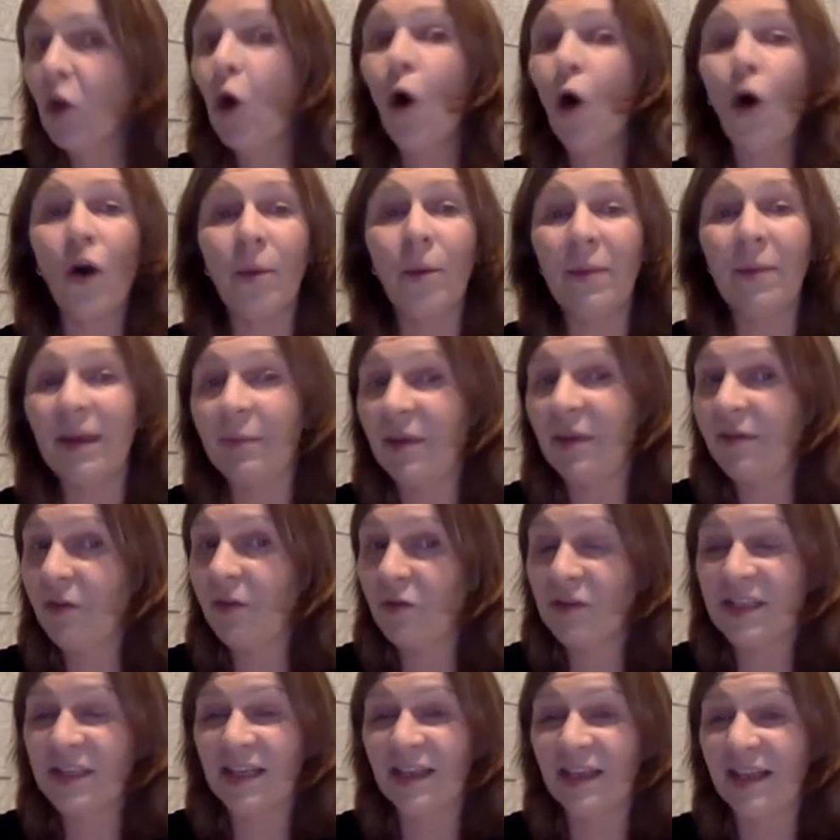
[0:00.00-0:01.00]
or maybe we
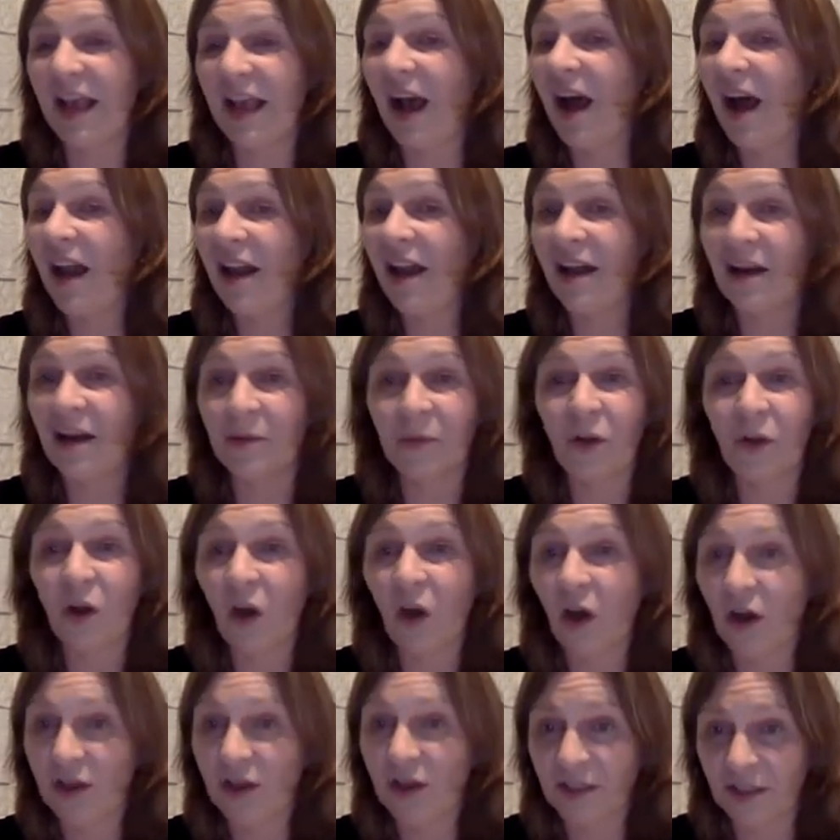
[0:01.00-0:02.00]
would say the alarm
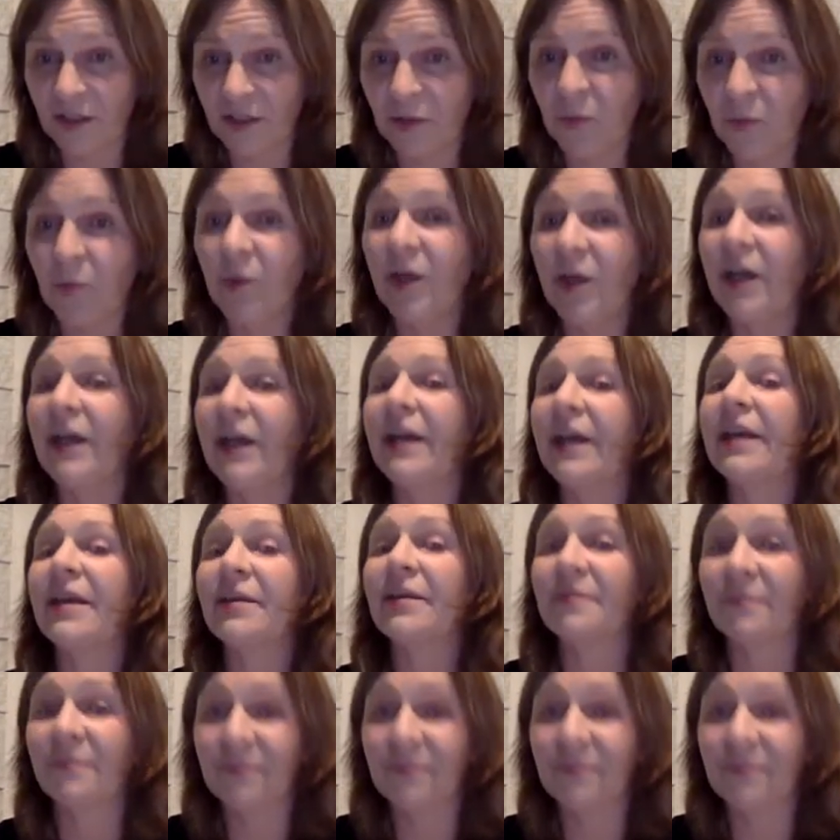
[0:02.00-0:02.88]
clock didn't work